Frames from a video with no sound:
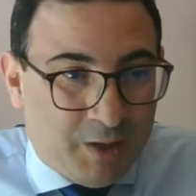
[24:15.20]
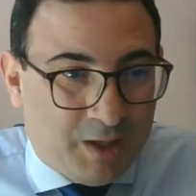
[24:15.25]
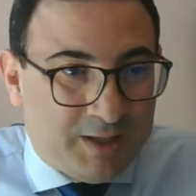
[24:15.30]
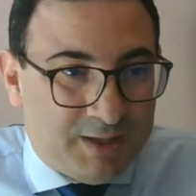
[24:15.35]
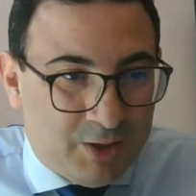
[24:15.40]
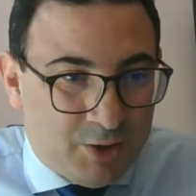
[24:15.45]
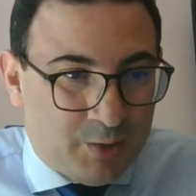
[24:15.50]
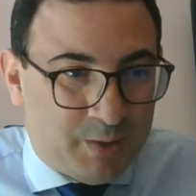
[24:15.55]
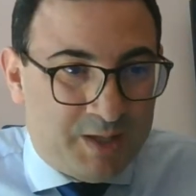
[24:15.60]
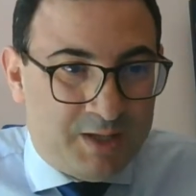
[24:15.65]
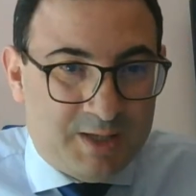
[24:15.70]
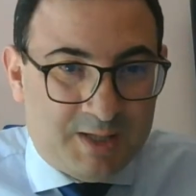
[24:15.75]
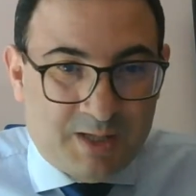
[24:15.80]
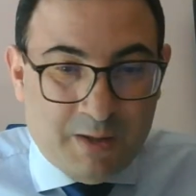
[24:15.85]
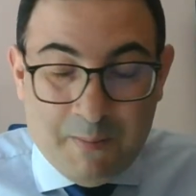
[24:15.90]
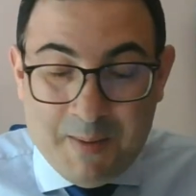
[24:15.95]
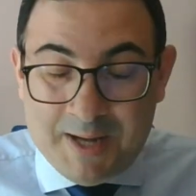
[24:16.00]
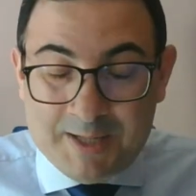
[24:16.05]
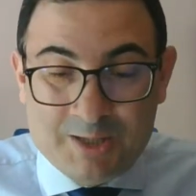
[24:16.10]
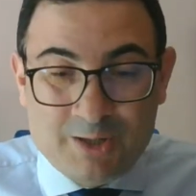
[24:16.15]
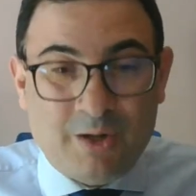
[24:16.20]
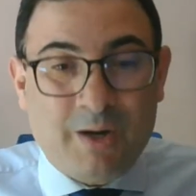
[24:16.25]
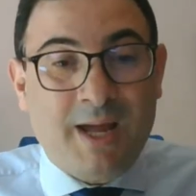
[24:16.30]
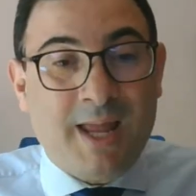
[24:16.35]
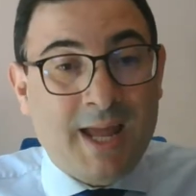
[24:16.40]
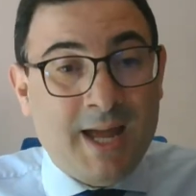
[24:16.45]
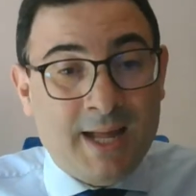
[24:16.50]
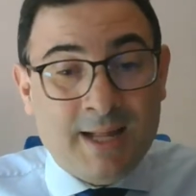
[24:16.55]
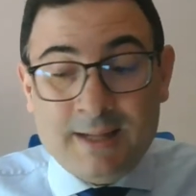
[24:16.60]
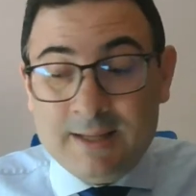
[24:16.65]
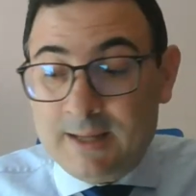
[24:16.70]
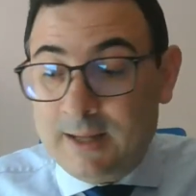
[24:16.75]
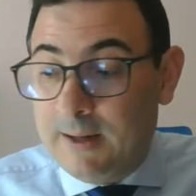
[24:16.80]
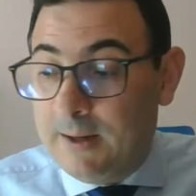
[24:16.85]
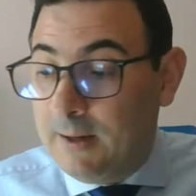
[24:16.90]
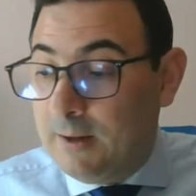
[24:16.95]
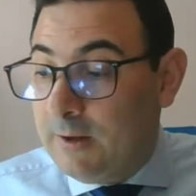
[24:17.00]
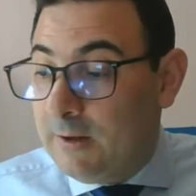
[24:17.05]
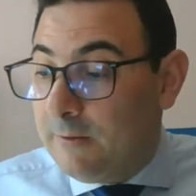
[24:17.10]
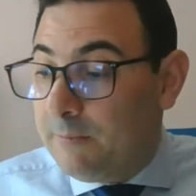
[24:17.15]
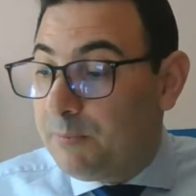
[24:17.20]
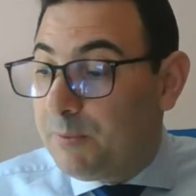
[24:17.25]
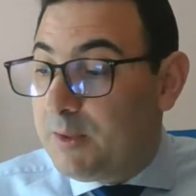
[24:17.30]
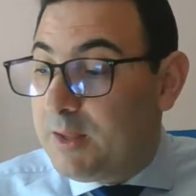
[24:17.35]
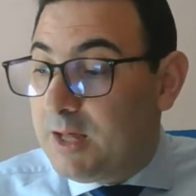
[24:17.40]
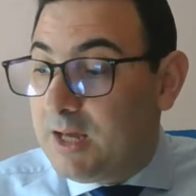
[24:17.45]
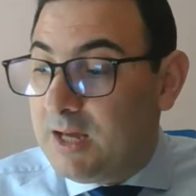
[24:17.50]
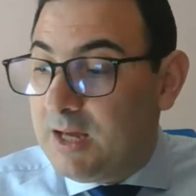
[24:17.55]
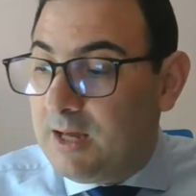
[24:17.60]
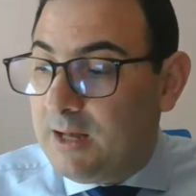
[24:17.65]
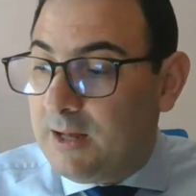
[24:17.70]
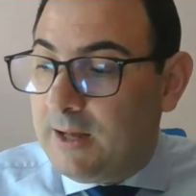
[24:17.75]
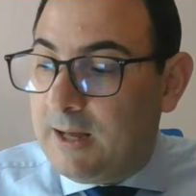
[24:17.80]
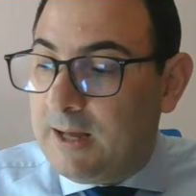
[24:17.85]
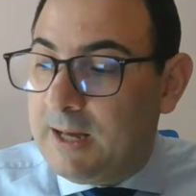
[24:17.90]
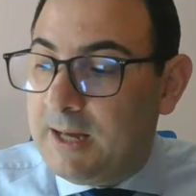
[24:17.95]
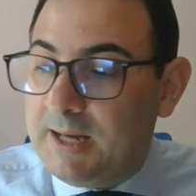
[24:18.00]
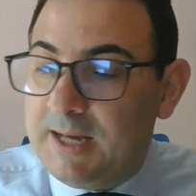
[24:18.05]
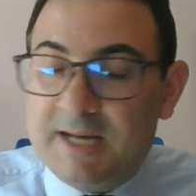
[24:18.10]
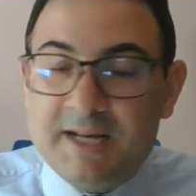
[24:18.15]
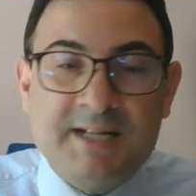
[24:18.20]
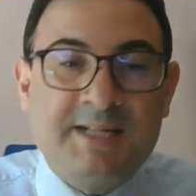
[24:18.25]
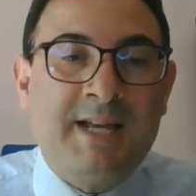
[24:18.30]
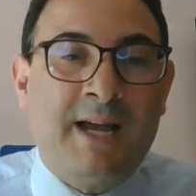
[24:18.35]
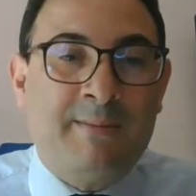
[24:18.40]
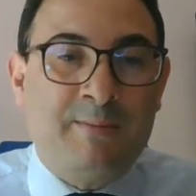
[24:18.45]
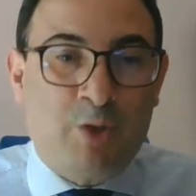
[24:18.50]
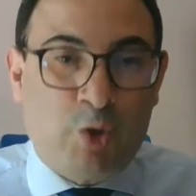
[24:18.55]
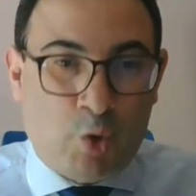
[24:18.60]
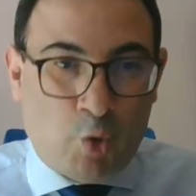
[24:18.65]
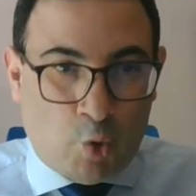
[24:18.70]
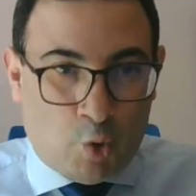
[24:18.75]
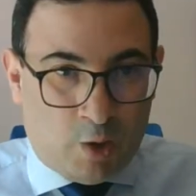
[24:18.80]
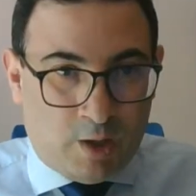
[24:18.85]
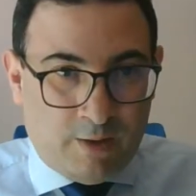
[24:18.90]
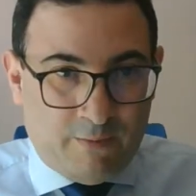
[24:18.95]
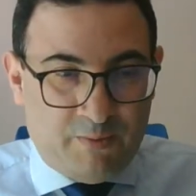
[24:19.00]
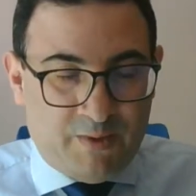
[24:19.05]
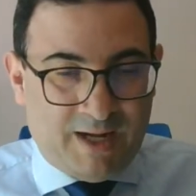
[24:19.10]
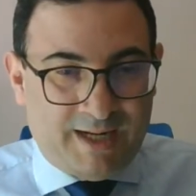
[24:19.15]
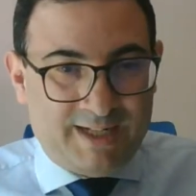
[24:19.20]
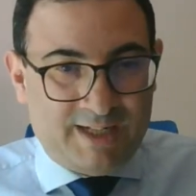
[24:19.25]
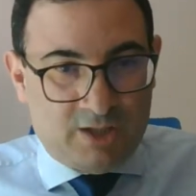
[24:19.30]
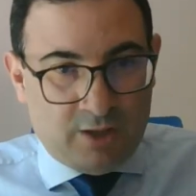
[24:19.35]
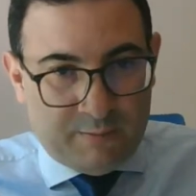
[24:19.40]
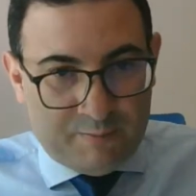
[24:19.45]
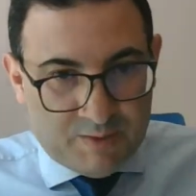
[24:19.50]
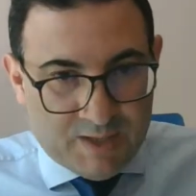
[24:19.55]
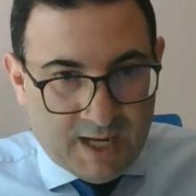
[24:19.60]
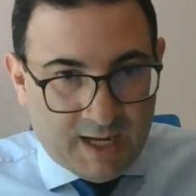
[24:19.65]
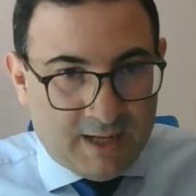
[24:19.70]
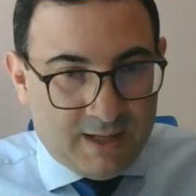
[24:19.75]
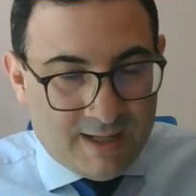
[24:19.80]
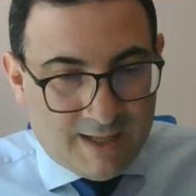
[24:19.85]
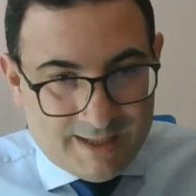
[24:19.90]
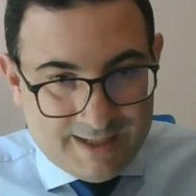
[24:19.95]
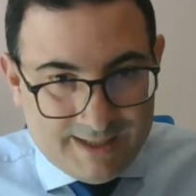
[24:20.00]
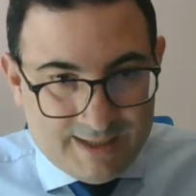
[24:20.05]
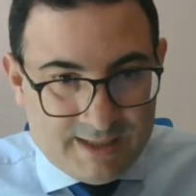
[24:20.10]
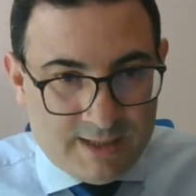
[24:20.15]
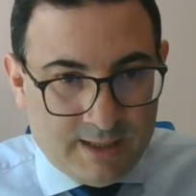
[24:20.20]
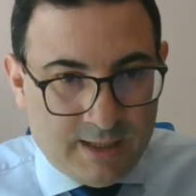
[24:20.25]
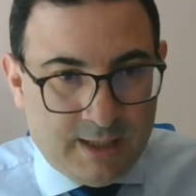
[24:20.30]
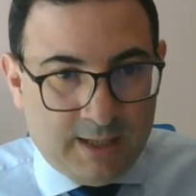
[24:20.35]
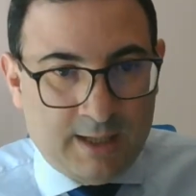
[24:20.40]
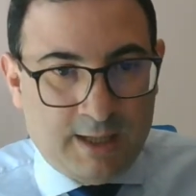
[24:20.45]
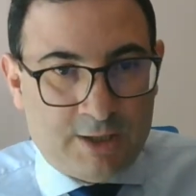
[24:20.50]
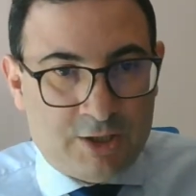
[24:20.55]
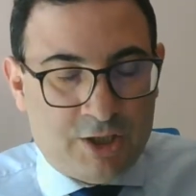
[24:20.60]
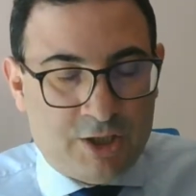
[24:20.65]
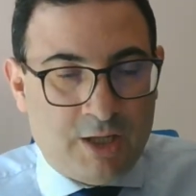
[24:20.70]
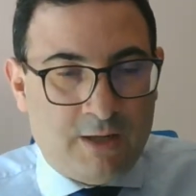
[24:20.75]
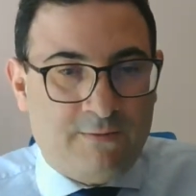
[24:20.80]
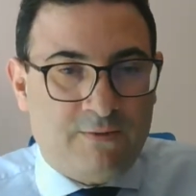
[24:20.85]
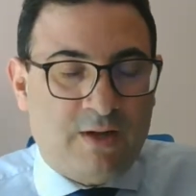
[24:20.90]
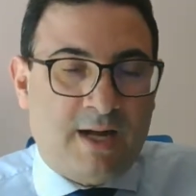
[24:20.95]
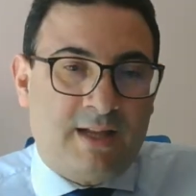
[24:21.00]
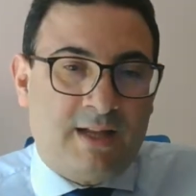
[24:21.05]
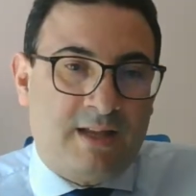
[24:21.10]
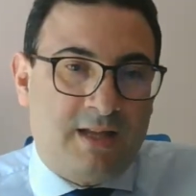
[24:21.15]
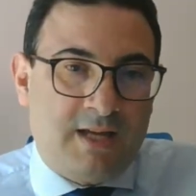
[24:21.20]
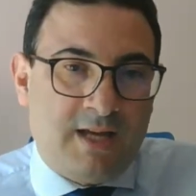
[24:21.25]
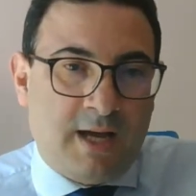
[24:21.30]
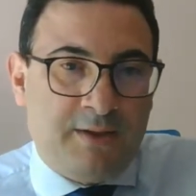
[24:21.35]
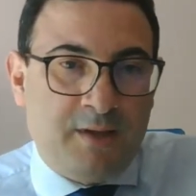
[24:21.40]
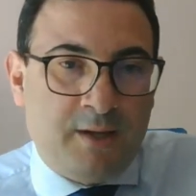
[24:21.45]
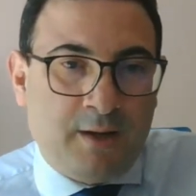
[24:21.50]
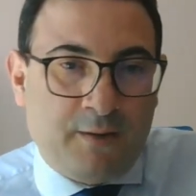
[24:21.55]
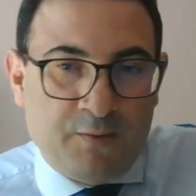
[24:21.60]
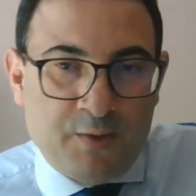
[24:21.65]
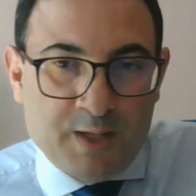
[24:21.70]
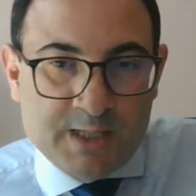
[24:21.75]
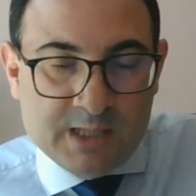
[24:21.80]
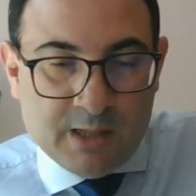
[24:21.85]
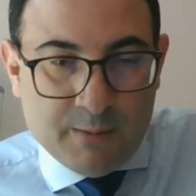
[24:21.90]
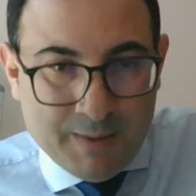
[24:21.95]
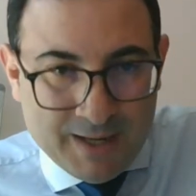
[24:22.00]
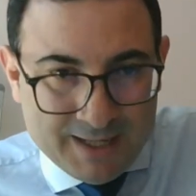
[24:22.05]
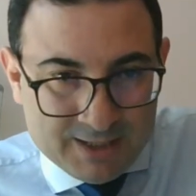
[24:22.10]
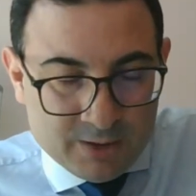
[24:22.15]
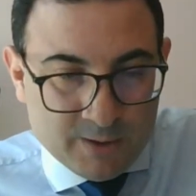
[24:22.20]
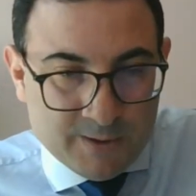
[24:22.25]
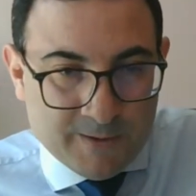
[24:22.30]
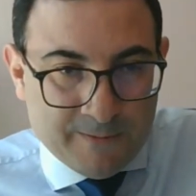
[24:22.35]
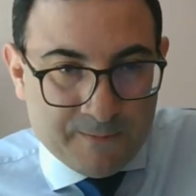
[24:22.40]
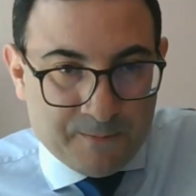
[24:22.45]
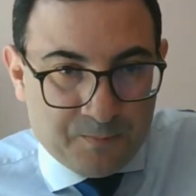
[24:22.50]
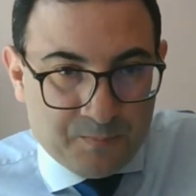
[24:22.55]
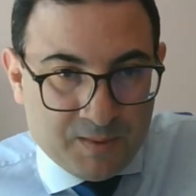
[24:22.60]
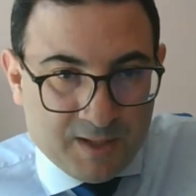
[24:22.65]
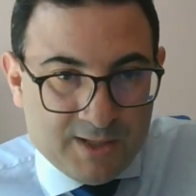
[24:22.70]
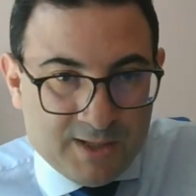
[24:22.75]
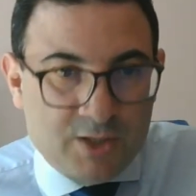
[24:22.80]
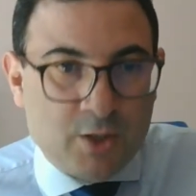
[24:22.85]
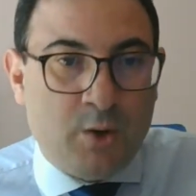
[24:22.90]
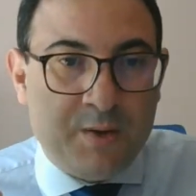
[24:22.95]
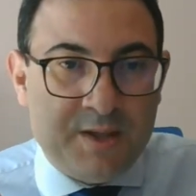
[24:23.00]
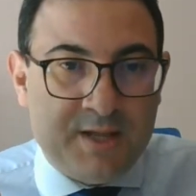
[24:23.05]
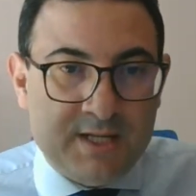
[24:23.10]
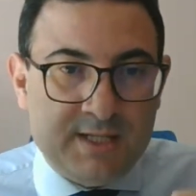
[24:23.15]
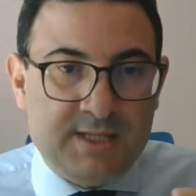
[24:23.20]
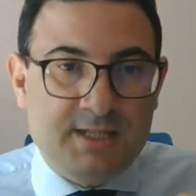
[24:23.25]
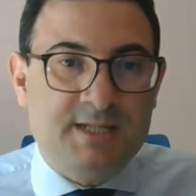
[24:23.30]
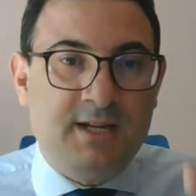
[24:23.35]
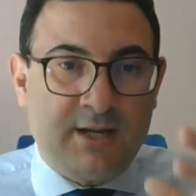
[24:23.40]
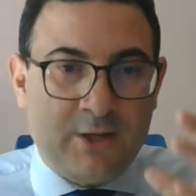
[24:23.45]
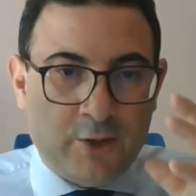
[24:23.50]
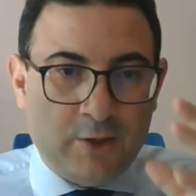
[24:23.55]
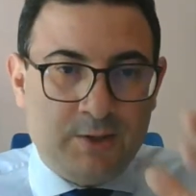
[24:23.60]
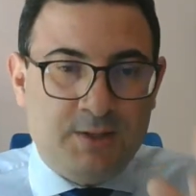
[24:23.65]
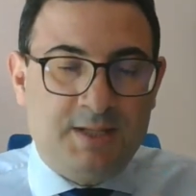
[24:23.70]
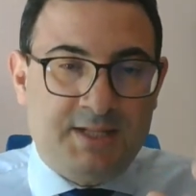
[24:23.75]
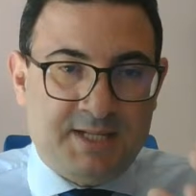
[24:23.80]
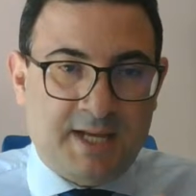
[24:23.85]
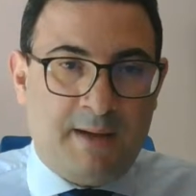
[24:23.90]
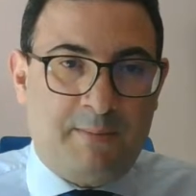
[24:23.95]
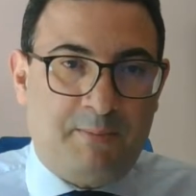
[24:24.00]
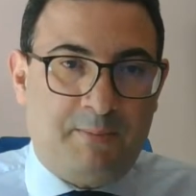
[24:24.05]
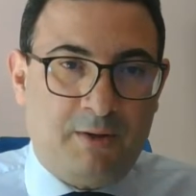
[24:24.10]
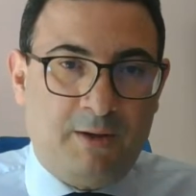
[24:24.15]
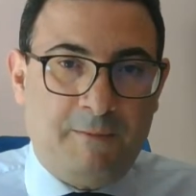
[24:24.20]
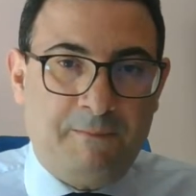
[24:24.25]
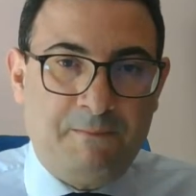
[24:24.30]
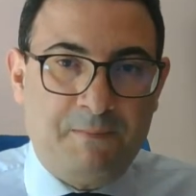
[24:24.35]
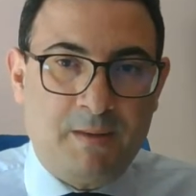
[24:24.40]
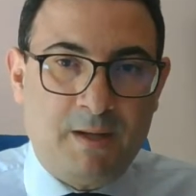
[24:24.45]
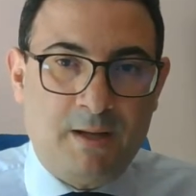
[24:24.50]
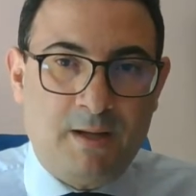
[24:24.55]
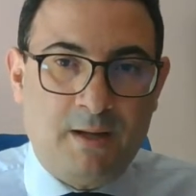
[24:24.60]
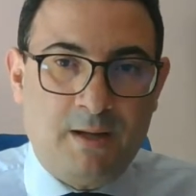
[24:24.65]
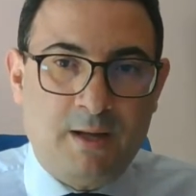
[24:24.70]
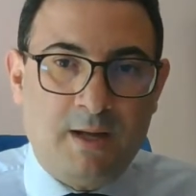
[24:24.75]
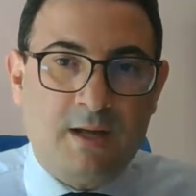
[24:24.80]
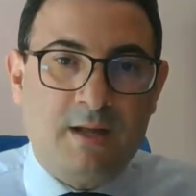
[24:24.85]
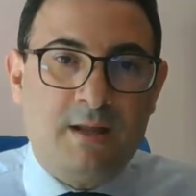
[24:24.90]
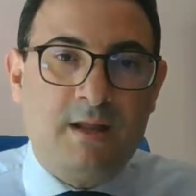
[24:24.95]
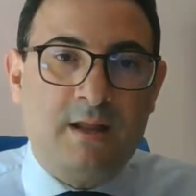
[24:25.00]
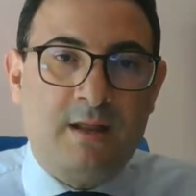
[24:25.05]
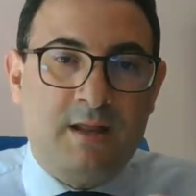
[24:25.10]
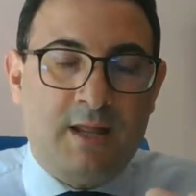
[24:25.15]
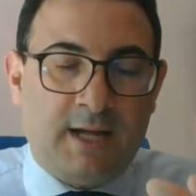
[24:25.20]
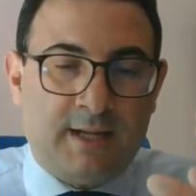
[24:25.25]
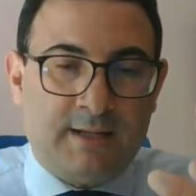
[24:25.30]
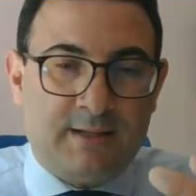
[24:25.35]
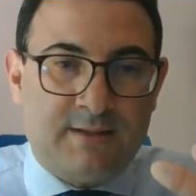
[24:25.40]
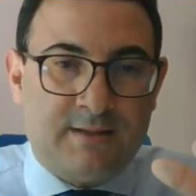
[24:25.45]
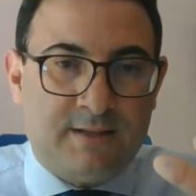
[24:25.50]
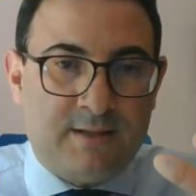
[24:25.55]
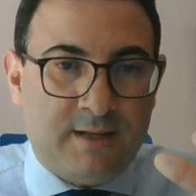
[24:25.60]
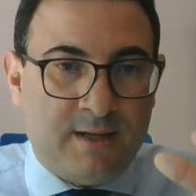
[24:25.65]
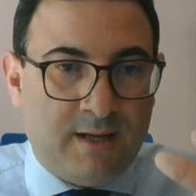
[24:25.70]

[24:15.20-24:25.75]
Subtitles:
during the semester and the exam score that is obtained, that is achieved at the end of the semester. So this is a good example that